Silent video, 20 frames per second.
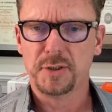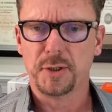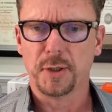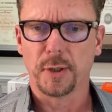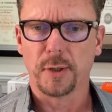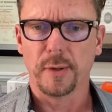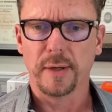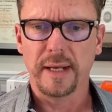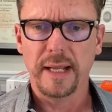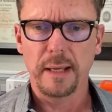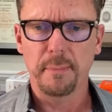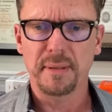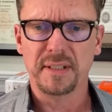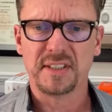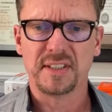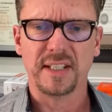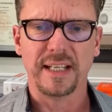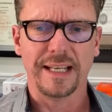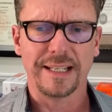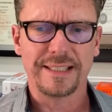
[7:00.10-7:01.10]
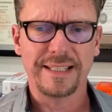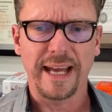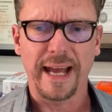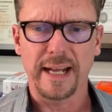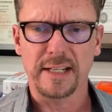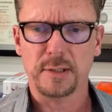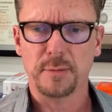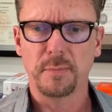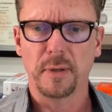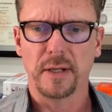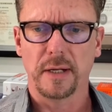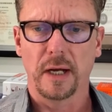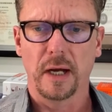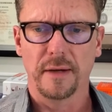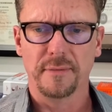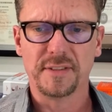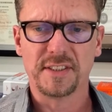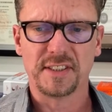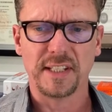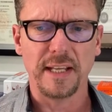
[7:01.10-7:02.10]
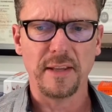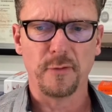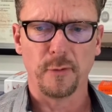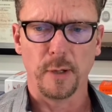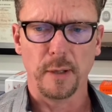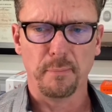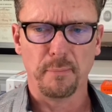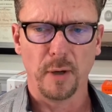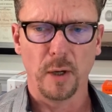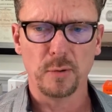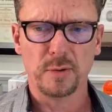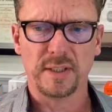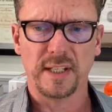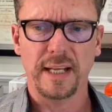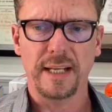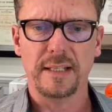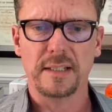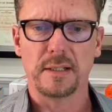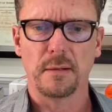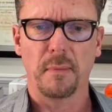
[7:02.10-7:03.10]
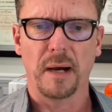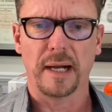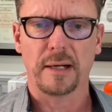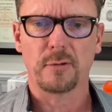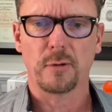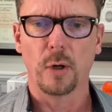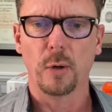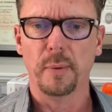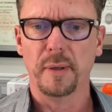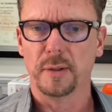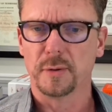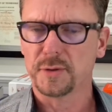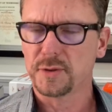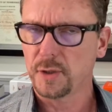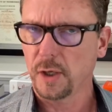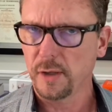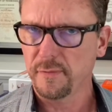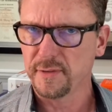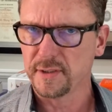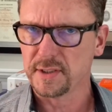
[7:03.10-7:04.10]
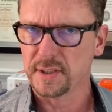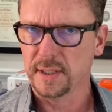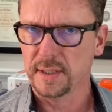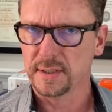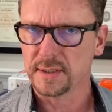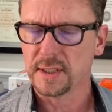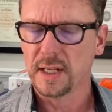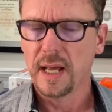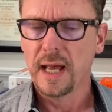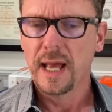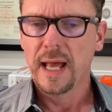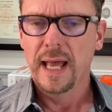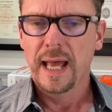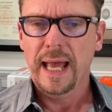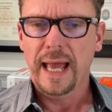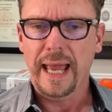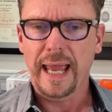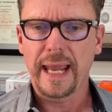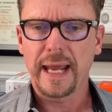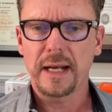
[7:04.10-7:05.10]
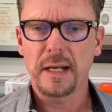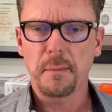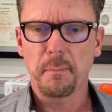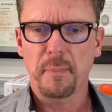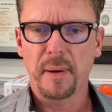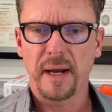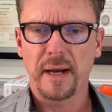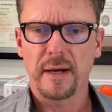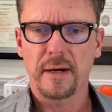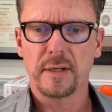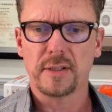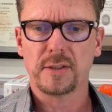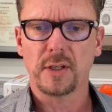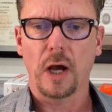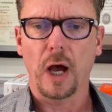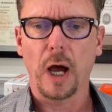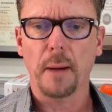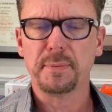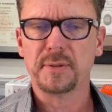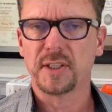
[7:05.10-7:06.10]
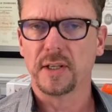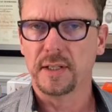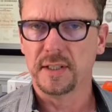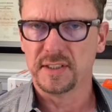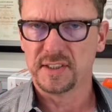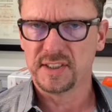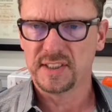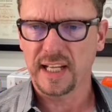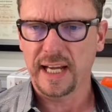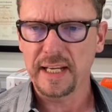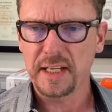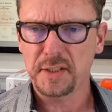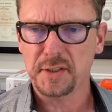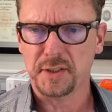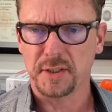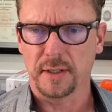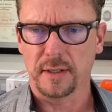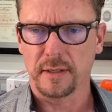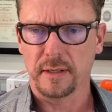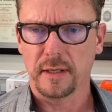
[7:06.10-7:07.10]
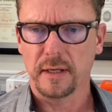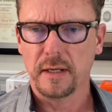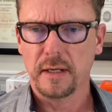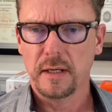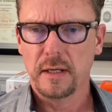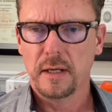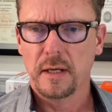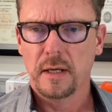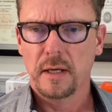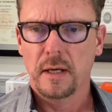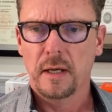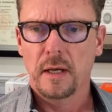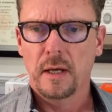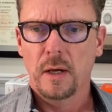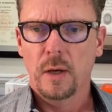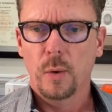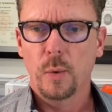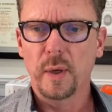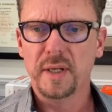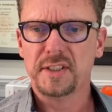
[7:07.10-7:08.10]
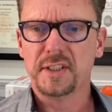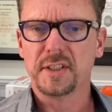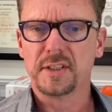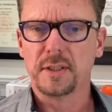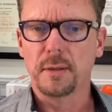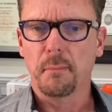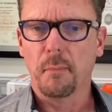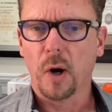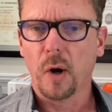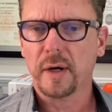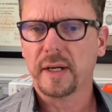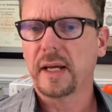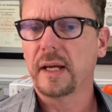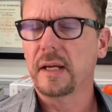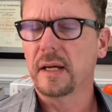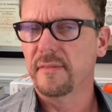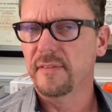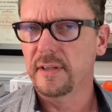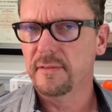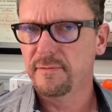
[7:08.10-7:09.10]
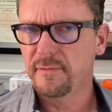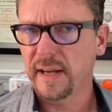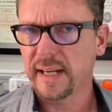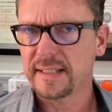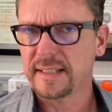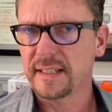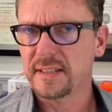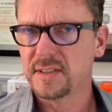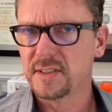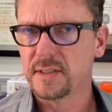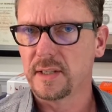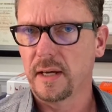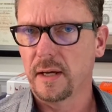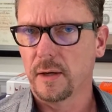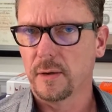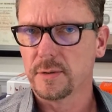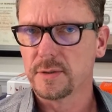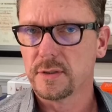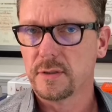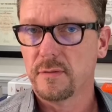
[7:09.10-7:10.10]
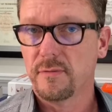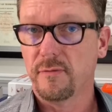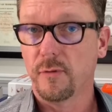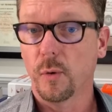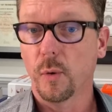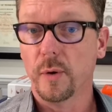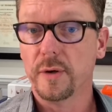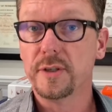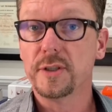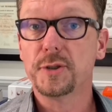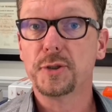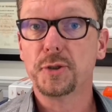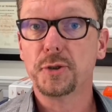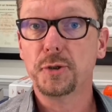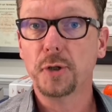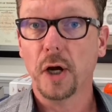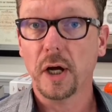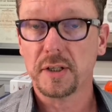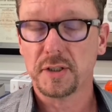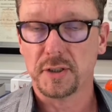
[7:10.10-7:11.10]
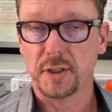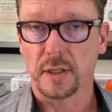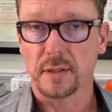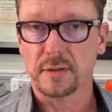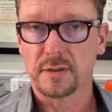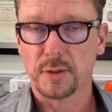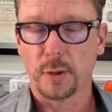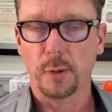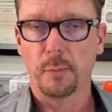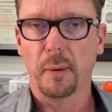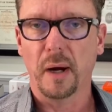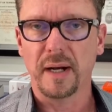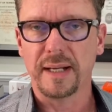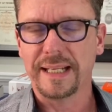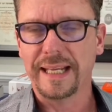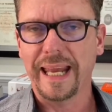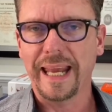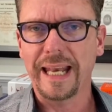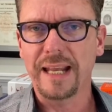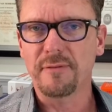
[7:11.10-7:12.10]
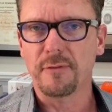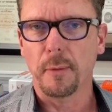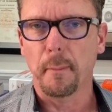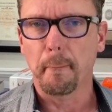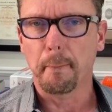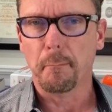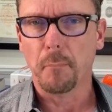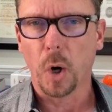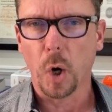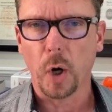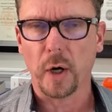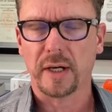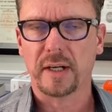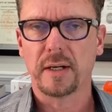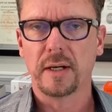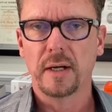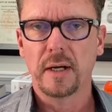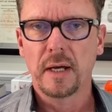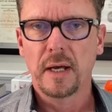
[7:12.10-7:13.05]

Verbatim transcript: sugar inhibits the attachment of C3 protein to microbial surfaces and impairs opsonization, which is the marking of infected cells for destruction. So your body can't even mark